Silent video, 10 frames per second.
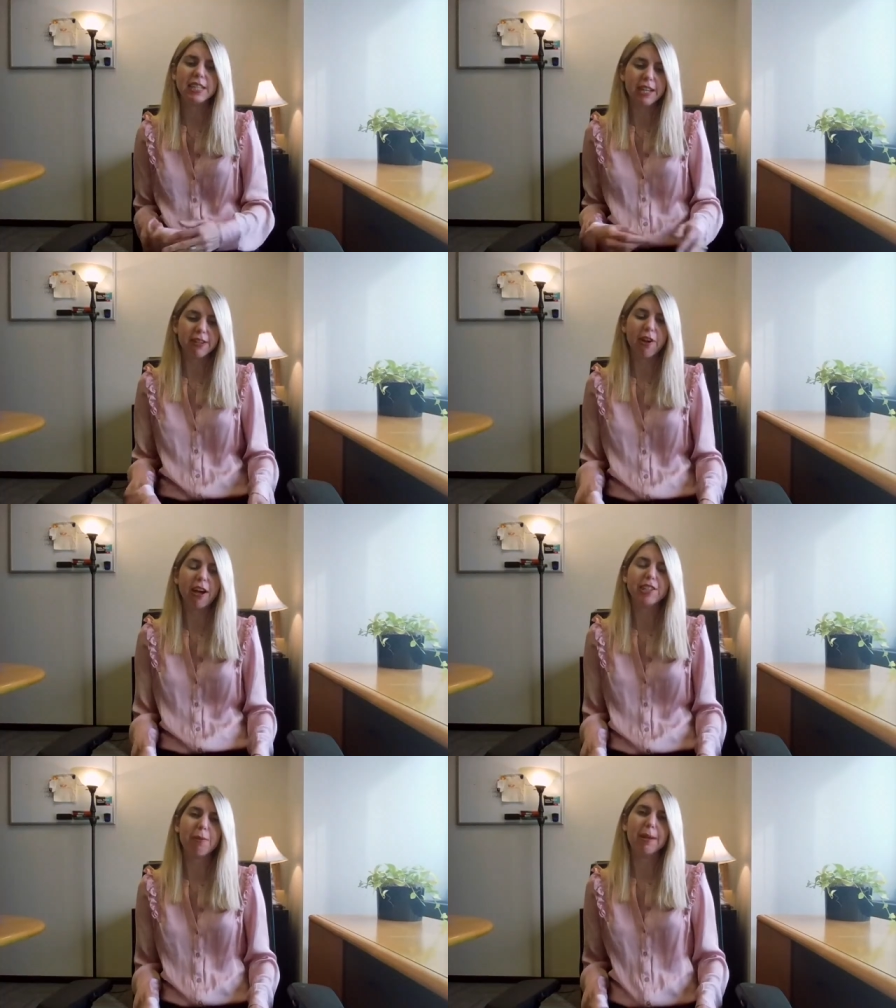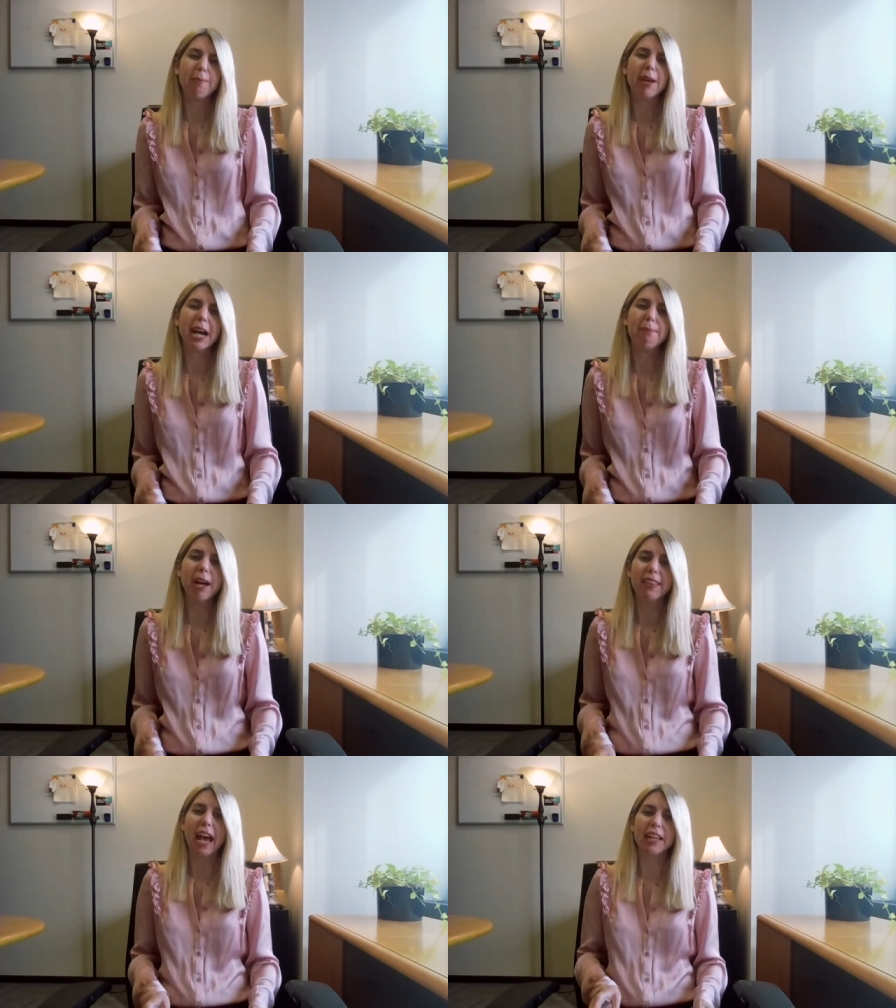Steve, you know, I just want to pick up
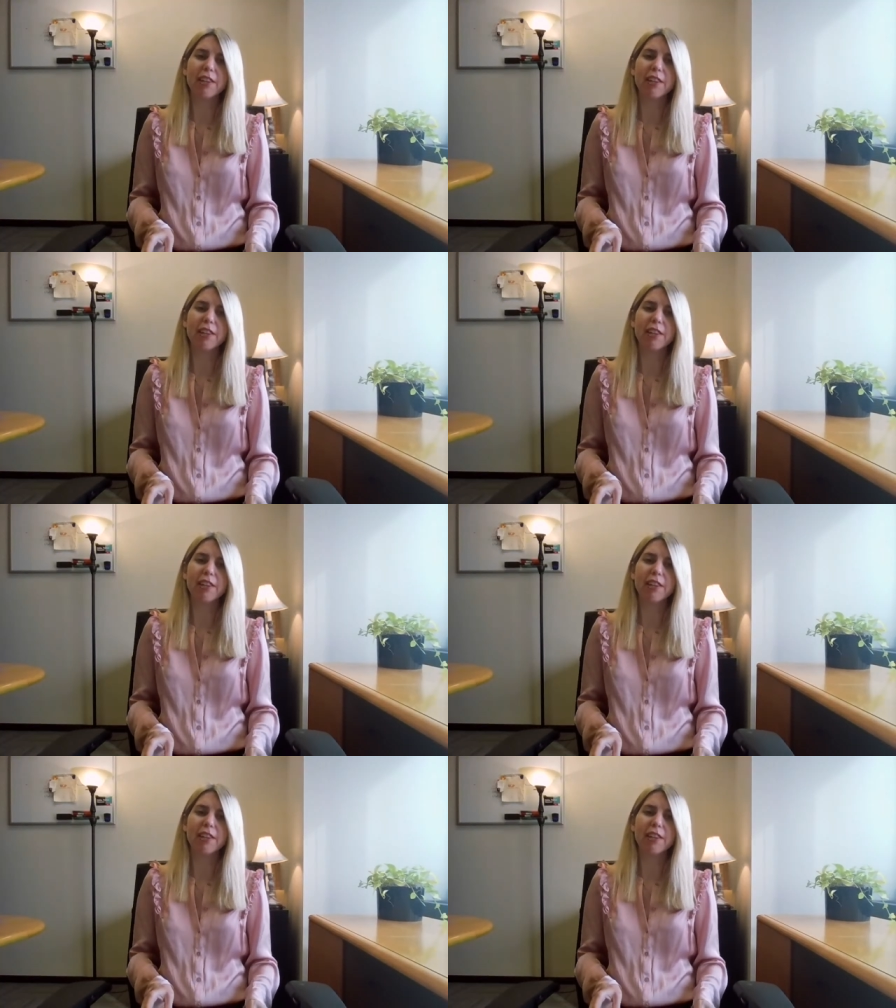on that.